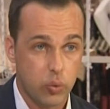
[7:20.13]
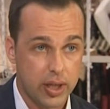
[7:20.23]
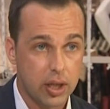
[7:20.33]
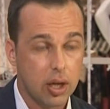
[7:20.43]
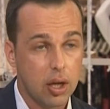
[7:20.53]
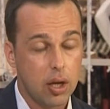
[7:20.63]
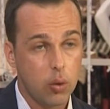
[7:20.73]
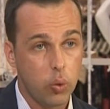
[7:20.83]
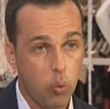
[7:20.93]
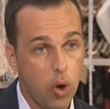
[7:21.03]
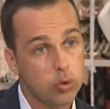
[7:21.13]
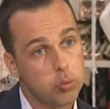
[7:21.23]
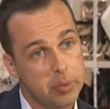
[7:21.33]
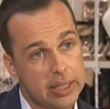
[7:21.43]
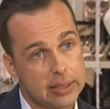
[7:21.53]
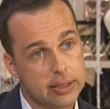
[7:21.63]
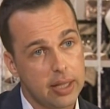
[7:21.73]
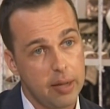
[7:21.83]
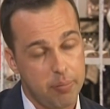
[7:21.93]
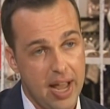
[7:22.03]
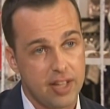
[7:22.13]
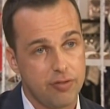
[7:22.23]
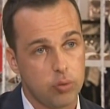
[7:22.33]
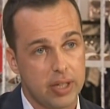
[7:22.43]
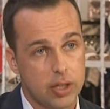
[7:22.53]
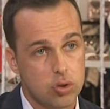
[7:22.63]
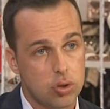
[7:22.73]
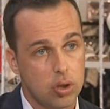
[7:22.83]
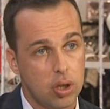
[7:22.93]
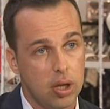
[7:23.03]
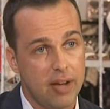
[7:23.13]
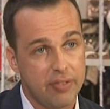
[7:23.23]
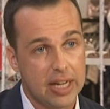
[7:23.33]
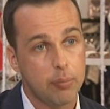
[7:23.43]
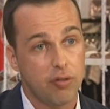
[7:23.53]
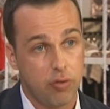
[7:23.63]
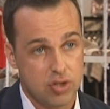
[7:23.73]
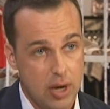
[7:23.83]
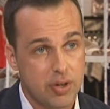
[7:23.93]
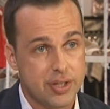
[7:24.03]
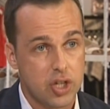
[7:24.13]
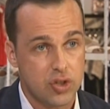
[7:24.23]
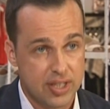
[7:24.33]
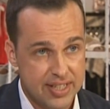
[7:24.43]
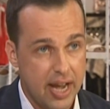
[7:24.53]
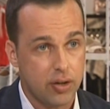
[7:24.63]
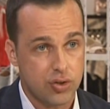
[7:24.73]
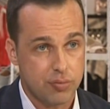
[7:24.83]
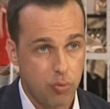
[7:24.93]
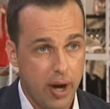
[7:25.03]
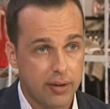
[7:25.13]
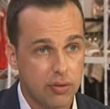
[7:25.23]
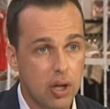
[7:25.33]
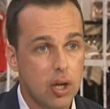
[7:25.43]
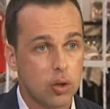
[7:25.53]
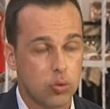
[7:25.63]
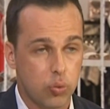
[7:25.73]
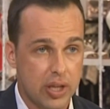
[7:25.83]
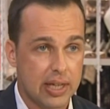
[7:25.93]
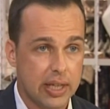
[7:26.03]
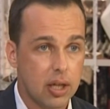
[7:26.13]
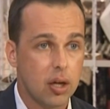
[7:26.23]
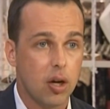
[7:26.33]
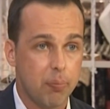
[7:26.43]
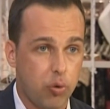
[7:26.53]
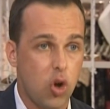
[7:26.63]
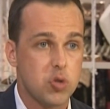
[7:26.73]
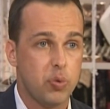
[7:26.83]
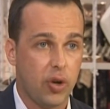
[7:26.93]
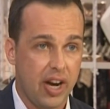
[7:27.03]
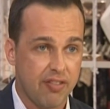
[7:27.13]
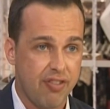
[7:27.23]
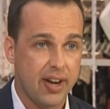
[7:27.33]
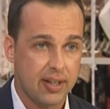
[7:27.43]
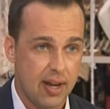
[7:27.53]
We we want to build a platform that is available for Southeast Asian designers and brands to really uh, prosper and find